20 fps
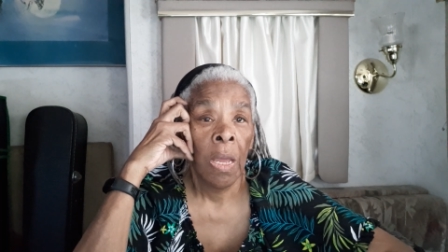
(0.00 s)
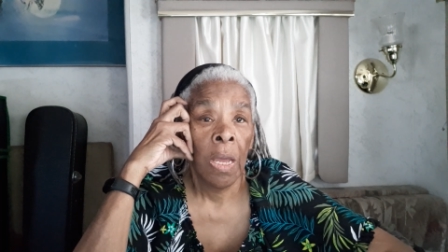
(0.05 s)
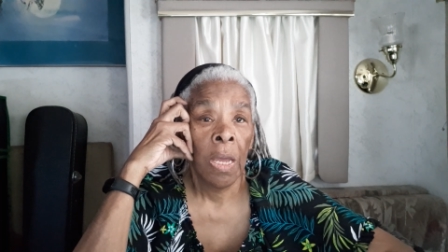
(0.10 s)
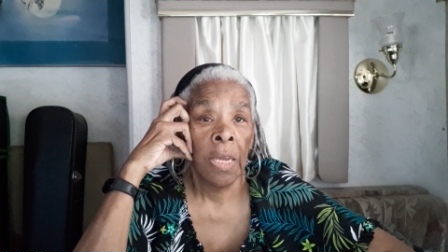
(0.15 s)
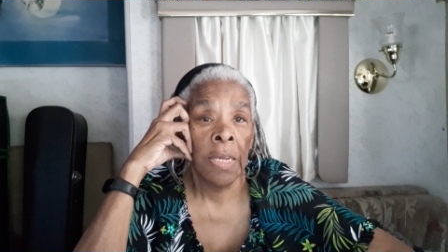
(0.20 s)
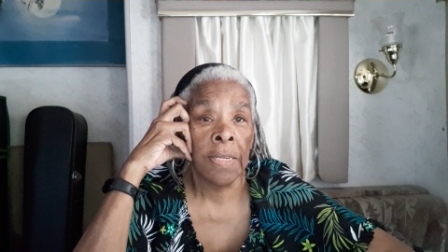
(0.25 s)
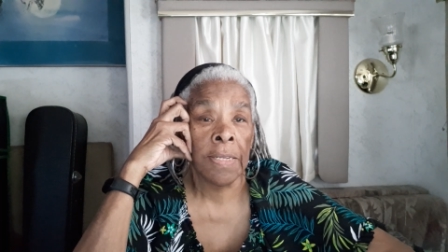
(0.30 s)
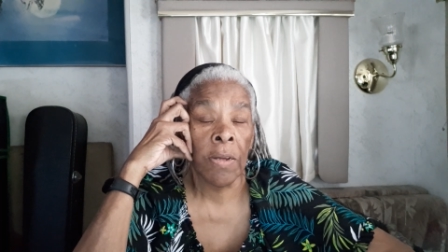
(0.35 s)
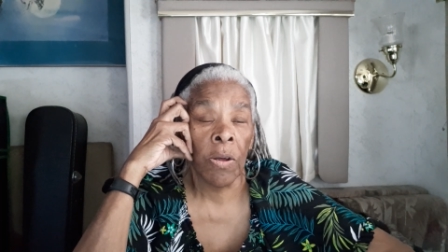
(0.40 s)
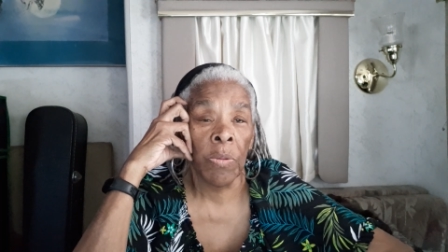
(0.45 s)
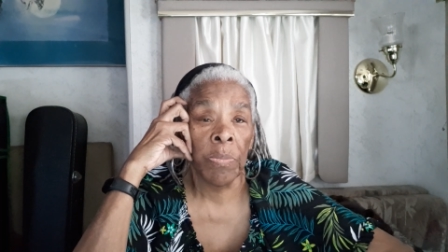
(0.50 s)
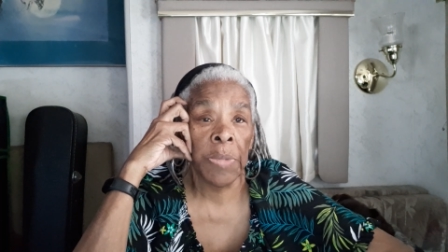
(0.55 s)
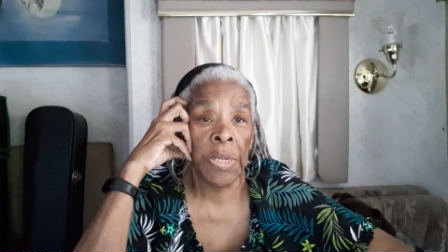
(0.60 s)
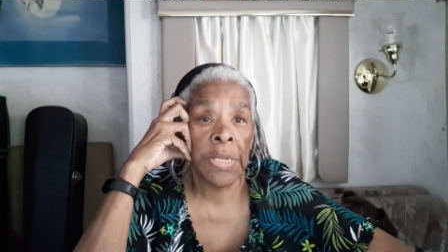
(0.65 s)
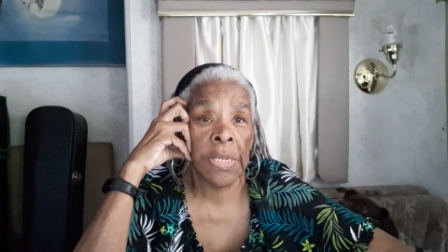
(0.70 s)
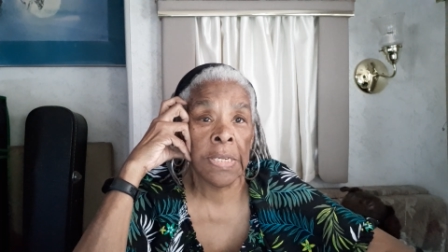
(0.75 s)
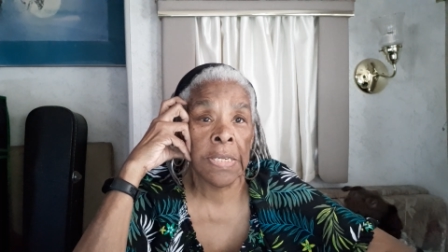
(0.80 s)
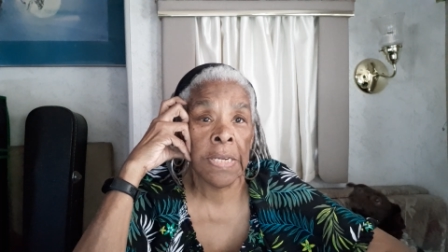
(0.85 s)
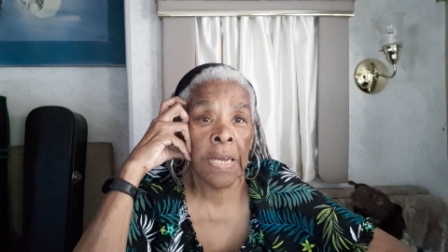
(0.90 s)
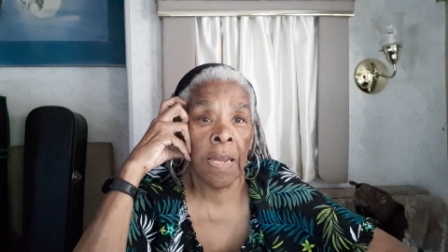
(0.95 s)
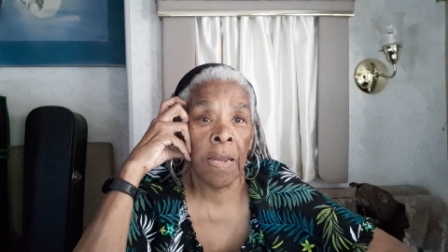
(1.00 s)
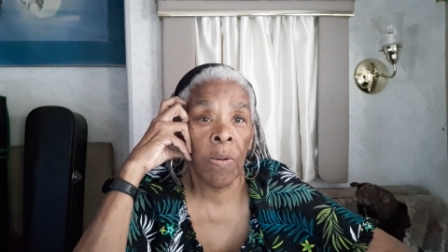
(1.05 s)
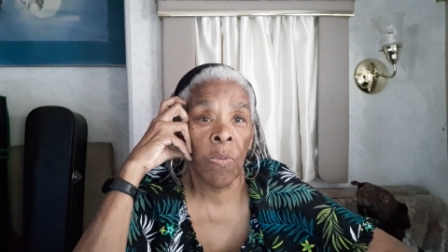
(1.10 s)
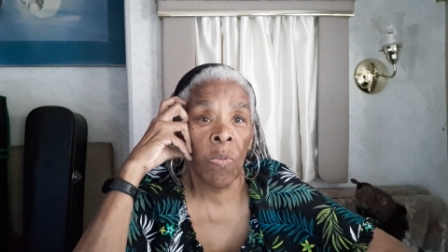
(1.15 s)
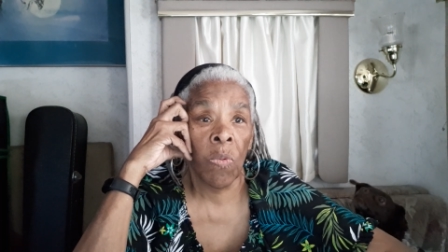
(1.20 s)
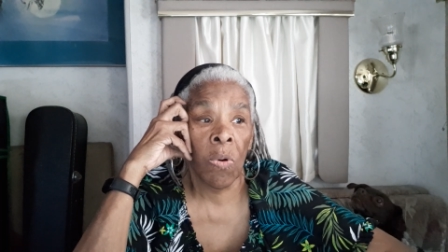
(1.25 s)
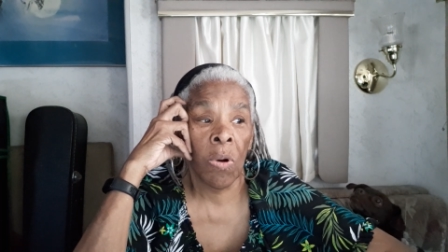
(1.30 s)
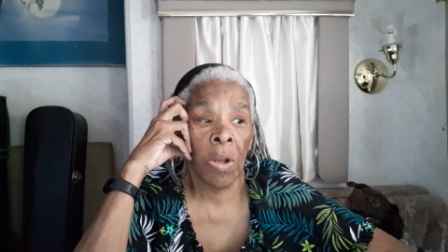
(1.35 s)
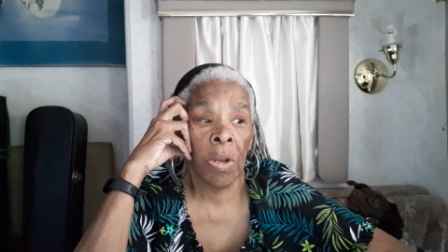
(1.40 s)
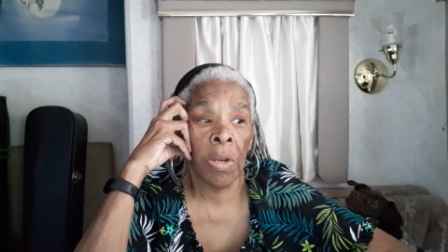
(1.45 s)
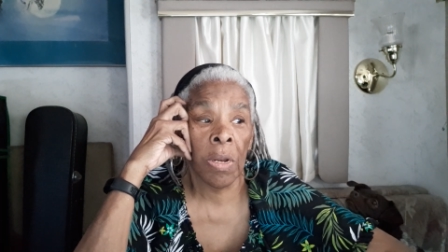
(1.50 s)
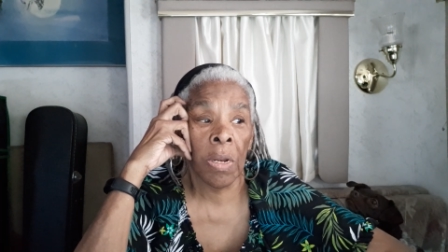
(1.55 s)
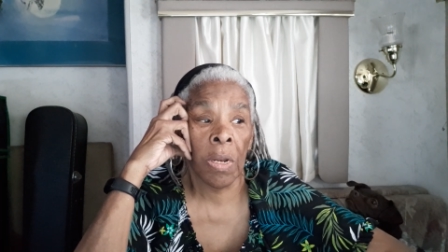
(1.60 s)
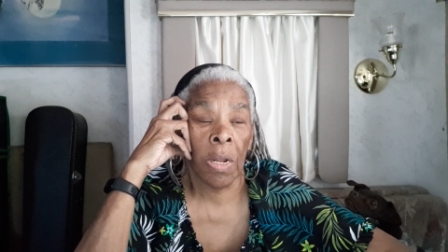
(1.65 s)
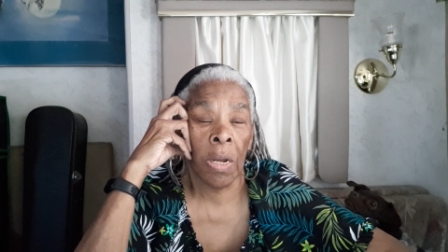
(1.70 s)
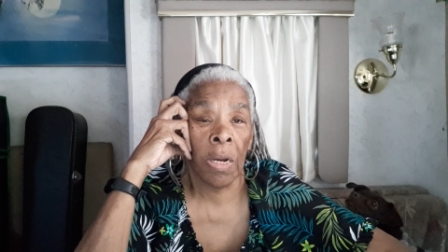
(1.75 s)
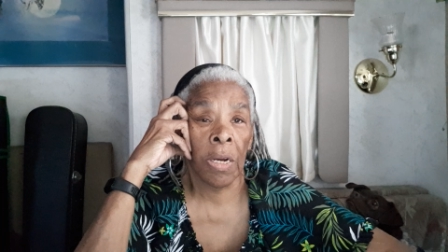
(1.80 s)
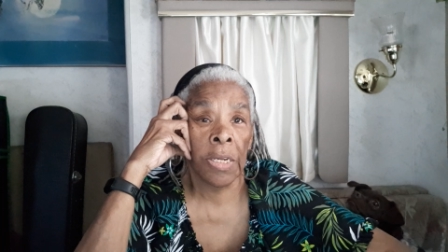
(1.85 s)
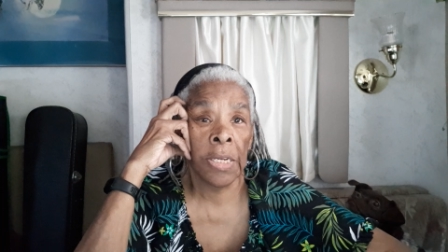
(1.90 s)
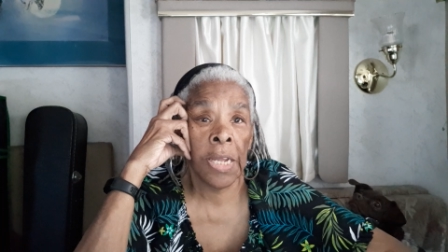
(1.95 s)
He told me to take 1
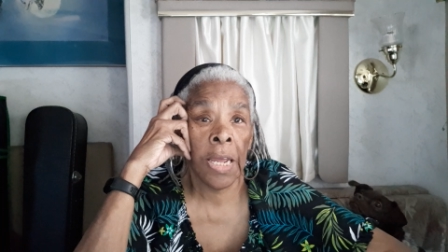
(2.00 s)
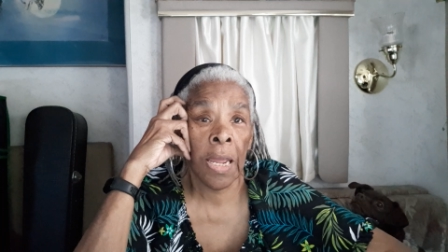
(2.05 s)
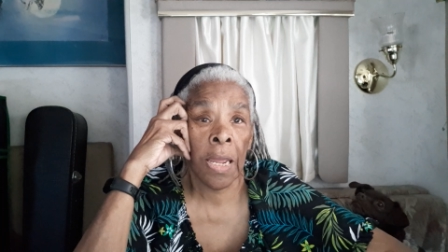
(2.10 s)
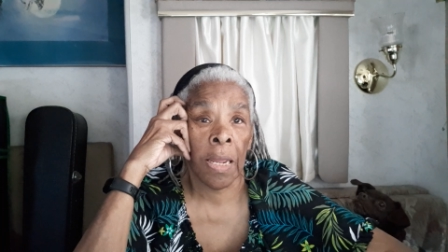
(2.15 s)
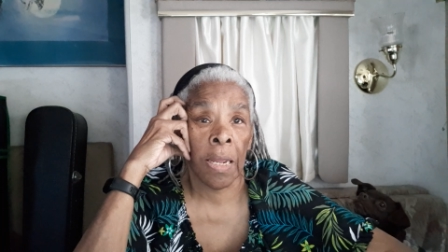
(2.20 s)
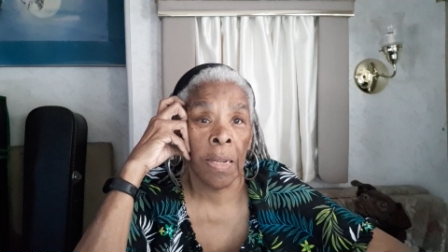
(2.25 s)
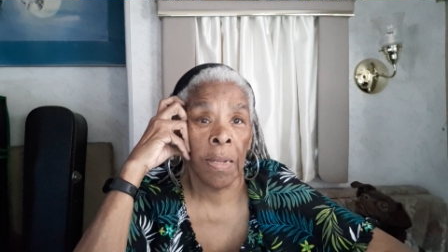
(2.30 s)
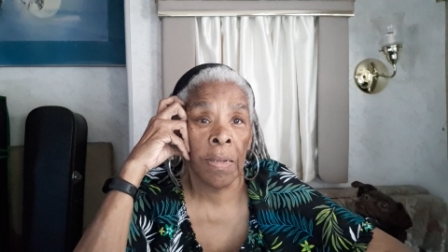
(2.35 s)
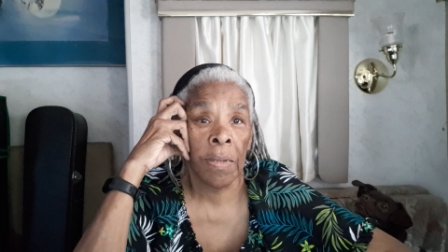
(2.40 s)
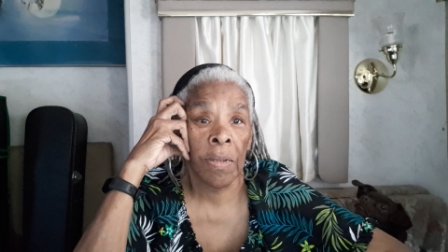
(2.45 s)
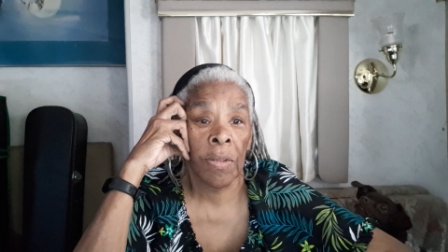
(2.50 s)
a day.